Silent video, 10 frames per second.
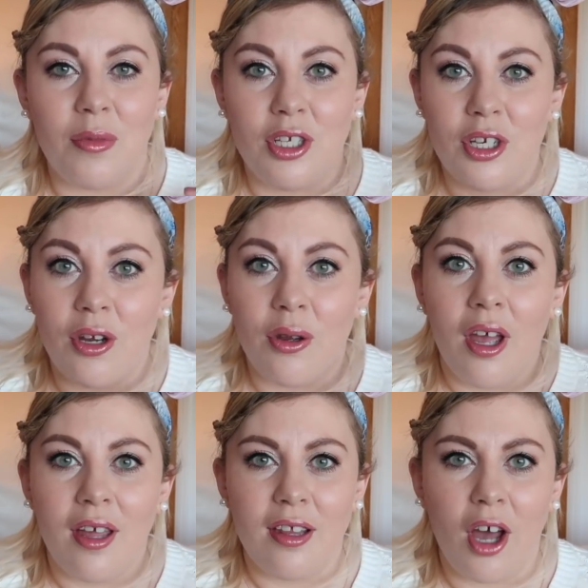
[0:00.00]
you know,
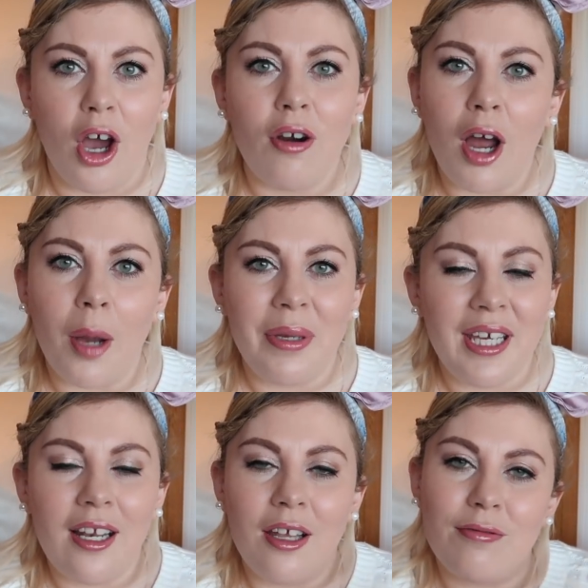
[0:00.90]

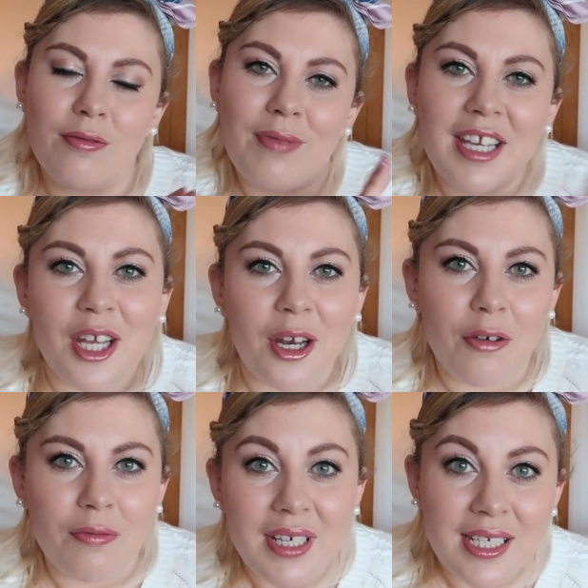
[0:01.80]
RRP, like the
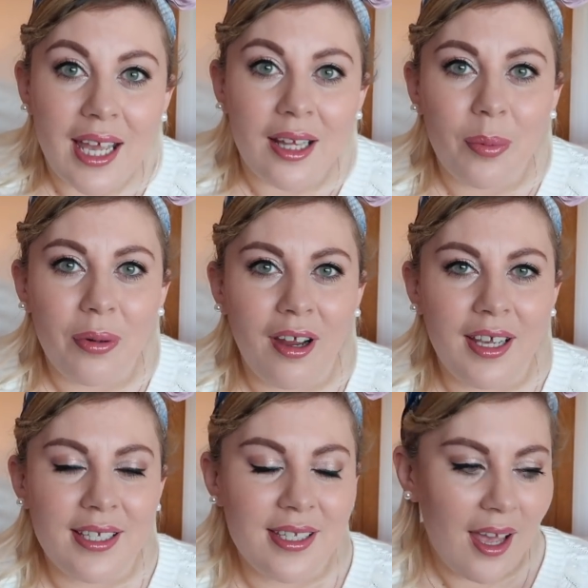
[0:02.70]
regular retailer
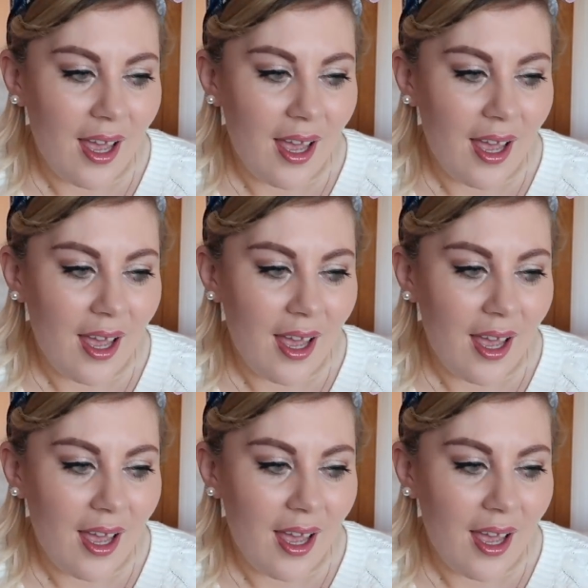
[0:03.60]
price.